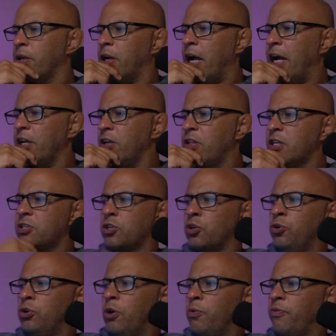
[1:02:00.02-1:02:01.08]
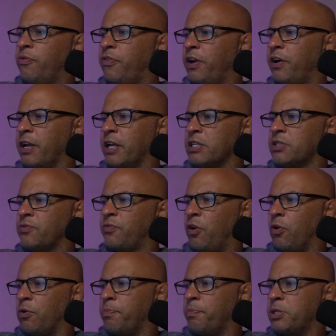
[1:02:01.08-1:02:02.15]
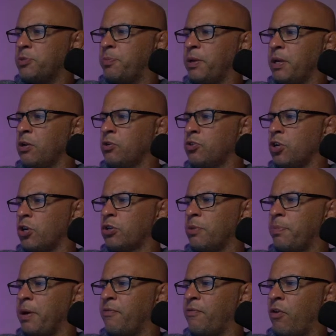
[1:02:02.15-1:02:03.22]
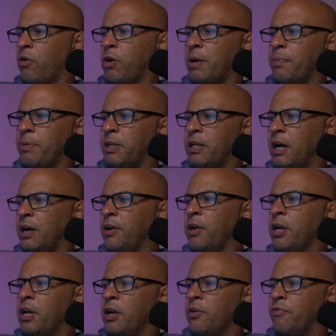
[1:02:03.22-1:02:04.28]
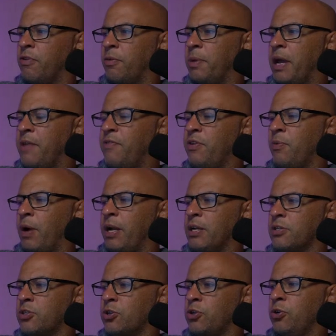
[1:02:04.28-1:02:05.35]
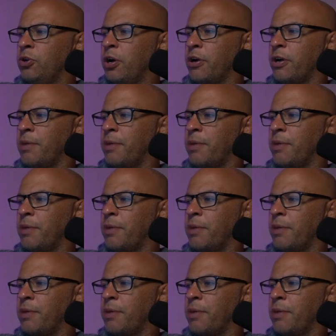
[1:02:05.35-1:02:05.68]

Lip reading: How do you think Cejudo would fare against Volk? Bisping joked about Volk coming down from heavyweight and Cejudo